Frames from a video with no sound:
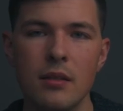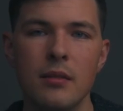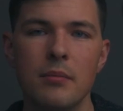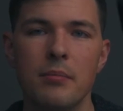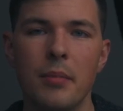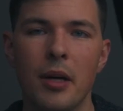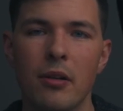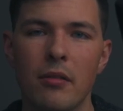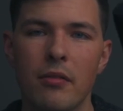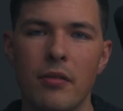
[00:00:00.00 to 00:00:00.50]

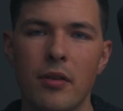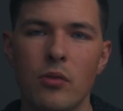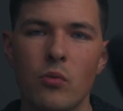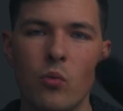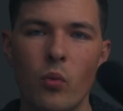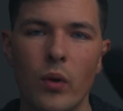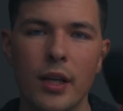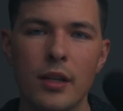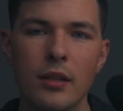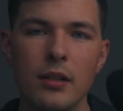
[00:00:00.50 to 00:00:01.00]
microphone
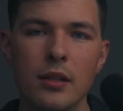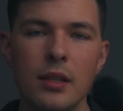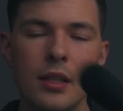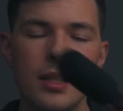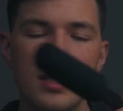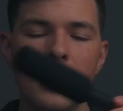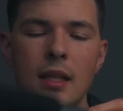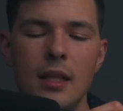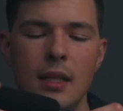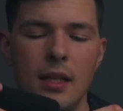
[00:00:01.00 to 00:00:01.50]
wiggle.
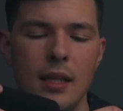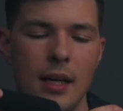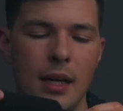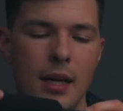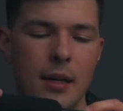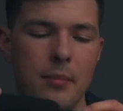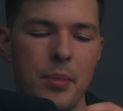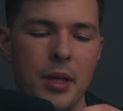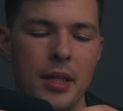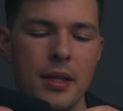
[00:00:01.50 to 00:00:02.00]

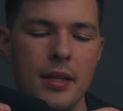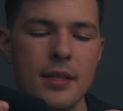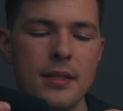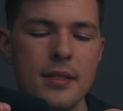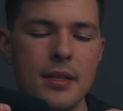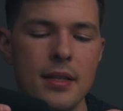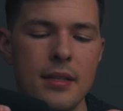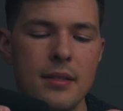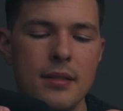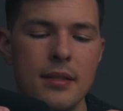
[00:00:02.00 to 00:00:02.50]
But
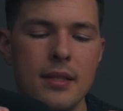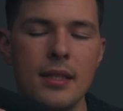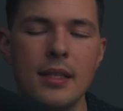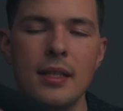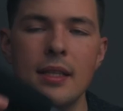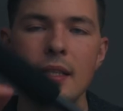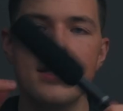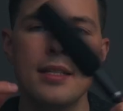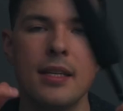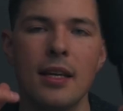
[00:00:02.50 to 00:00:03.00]
this is
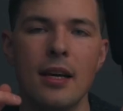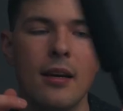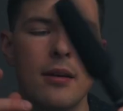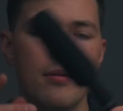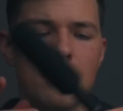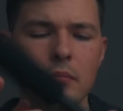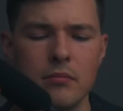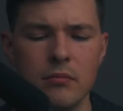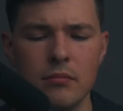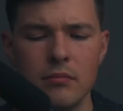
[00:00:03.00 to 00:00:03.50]
the
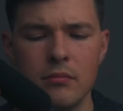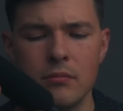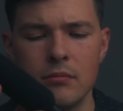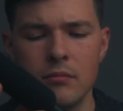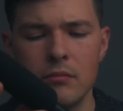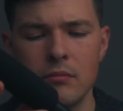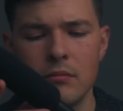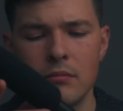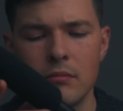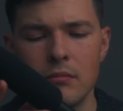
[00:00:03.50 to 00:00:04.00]
ECM
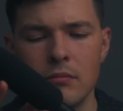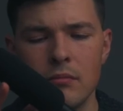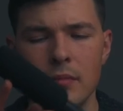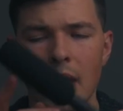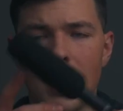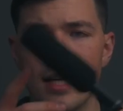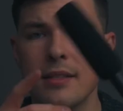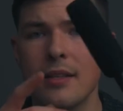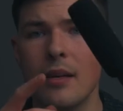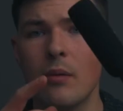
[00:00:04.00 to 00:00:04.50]

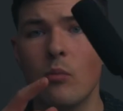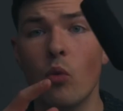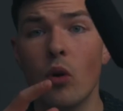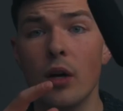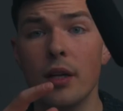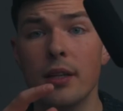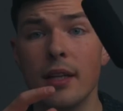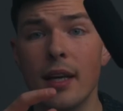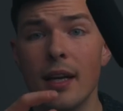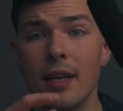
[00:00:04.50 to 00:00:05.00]

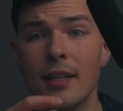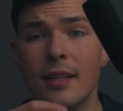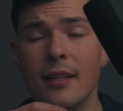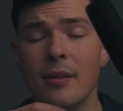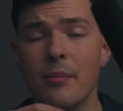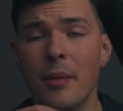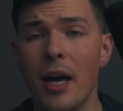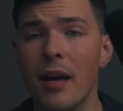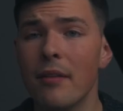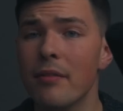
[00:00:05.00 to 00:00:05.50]
XM1 that I did
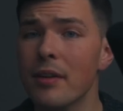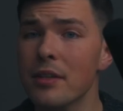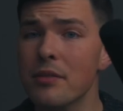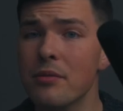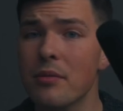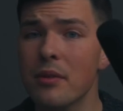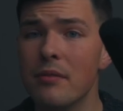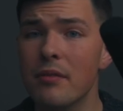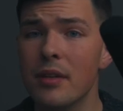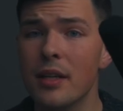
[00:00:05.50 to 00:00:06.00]
in my
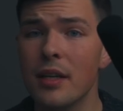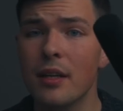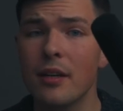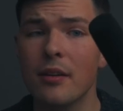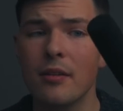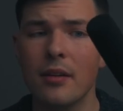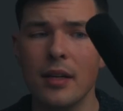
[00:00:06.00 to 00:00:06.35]
FX3 video.